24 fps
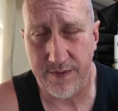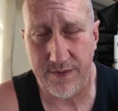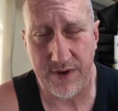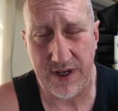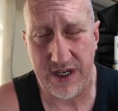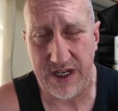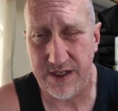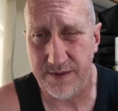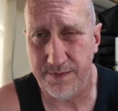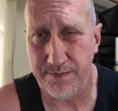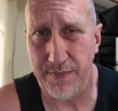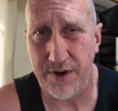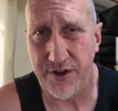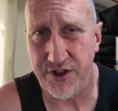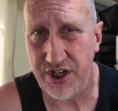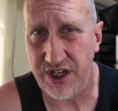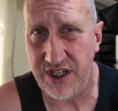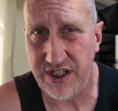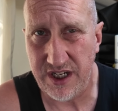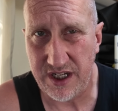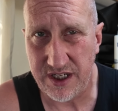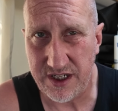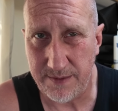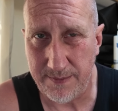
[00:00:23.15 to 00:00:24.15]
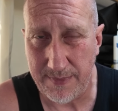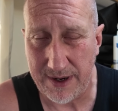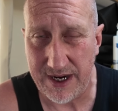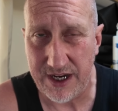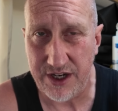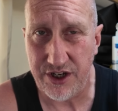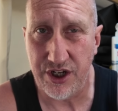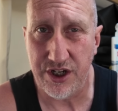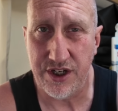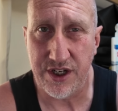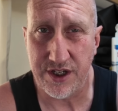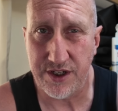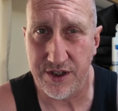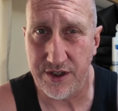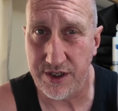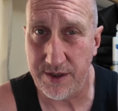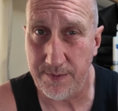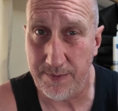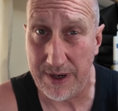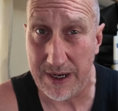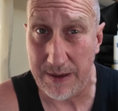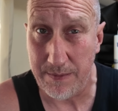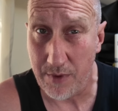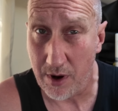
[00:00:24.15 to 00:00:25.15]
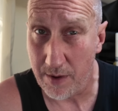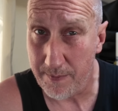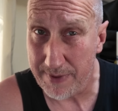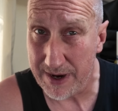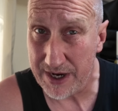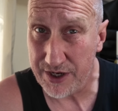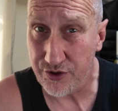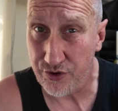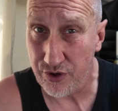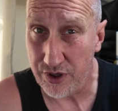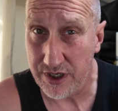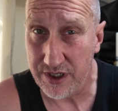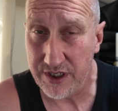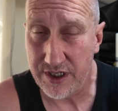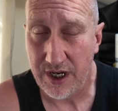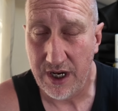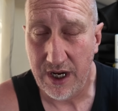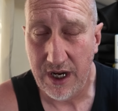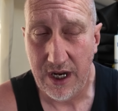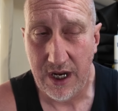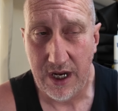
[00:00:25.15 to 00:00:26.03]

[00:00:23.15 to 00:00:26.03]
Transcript: is much easier to manage and doesn't deplete my batteries.